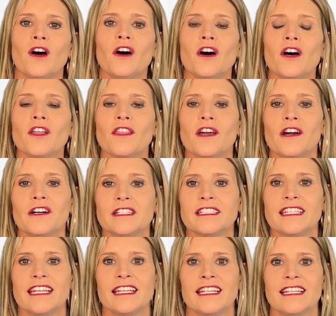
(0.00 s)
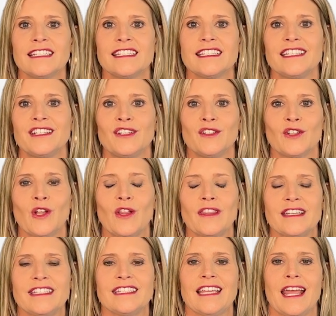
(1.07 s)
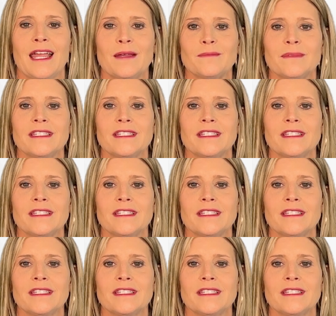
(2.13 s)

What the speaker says: all the content is still the same.